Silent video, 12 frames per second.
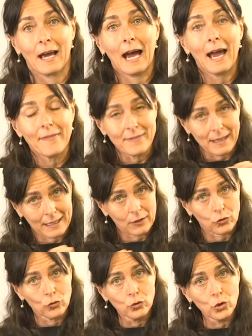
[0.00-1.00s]
And they get
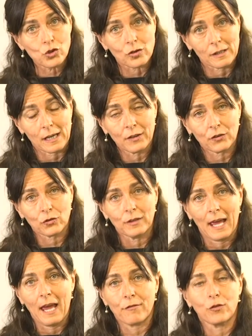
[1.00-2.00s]
neutralized, so
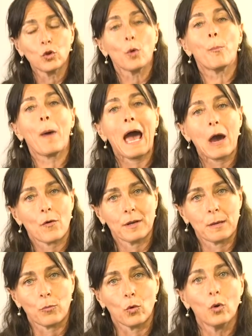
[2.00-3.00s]
they have no power
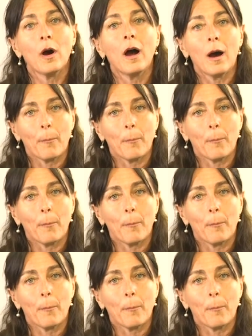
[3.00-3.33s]
anymore,